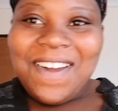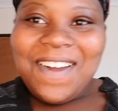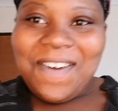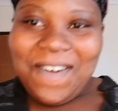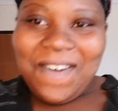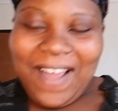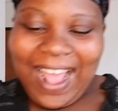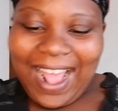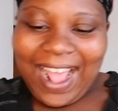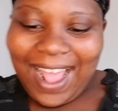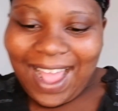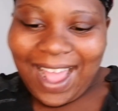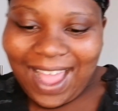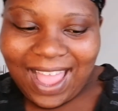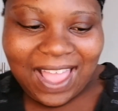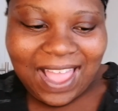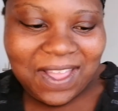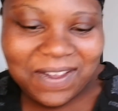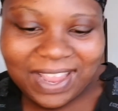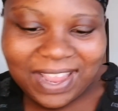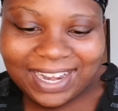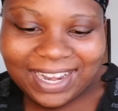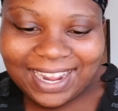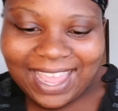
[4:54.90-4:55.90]

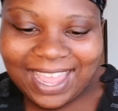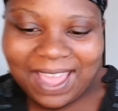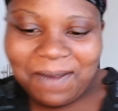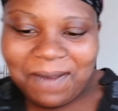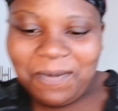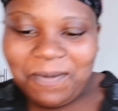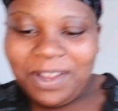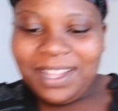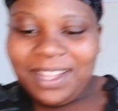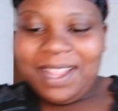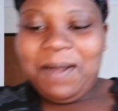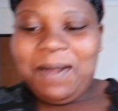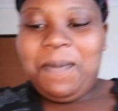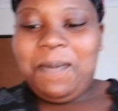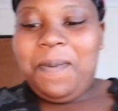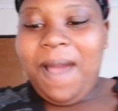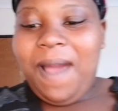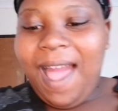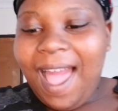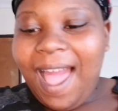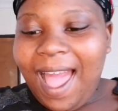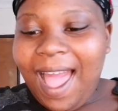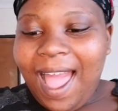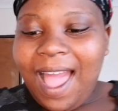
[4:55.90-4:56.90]
Wow, it came with a
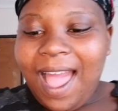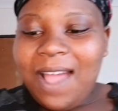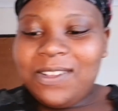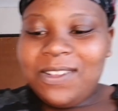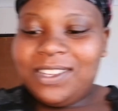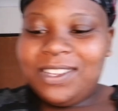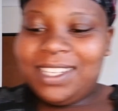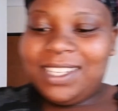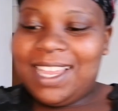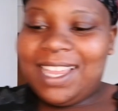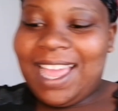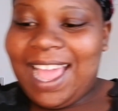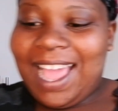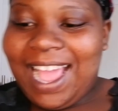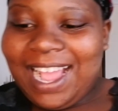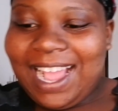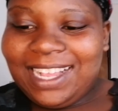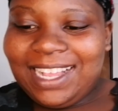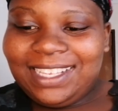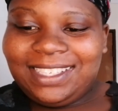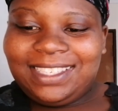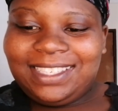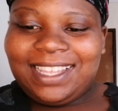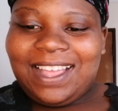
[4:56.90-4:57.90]
pouch,
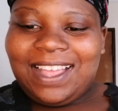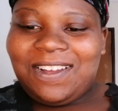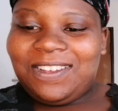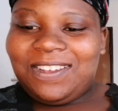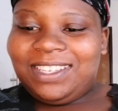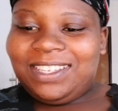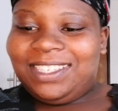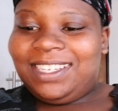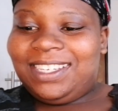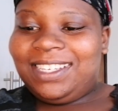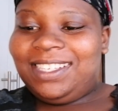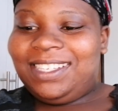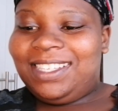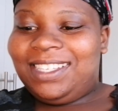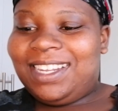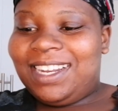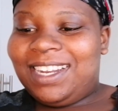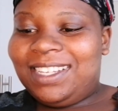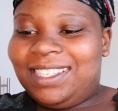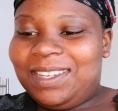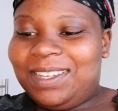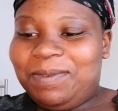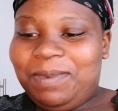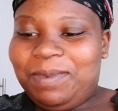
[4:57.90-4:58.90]
guys. I was just
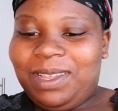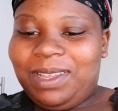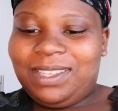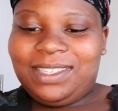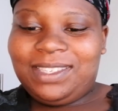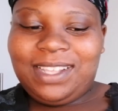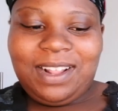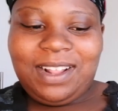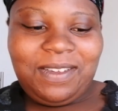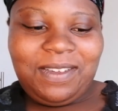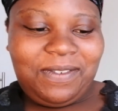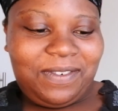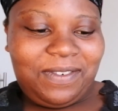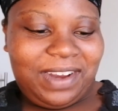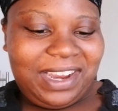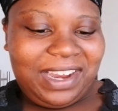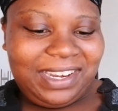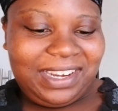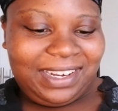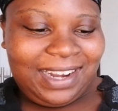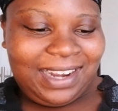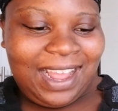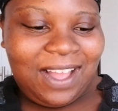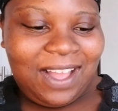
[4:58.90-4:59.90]
stressing myself
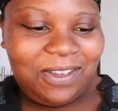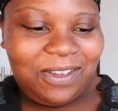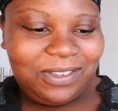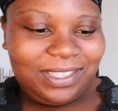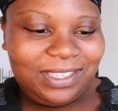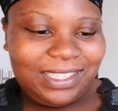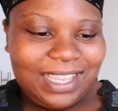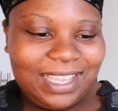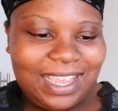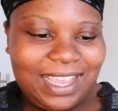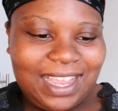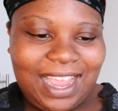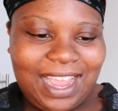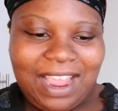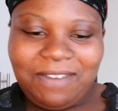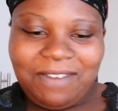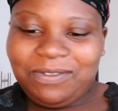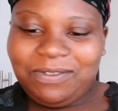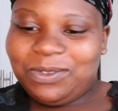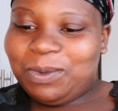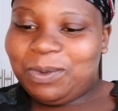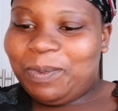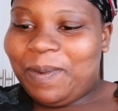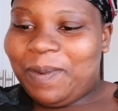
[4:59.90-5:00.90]
right now saying I
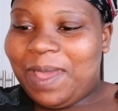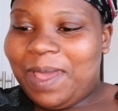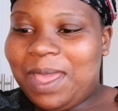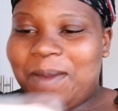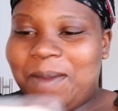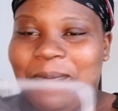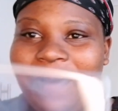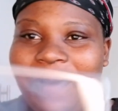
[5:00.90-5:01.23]
have to buy a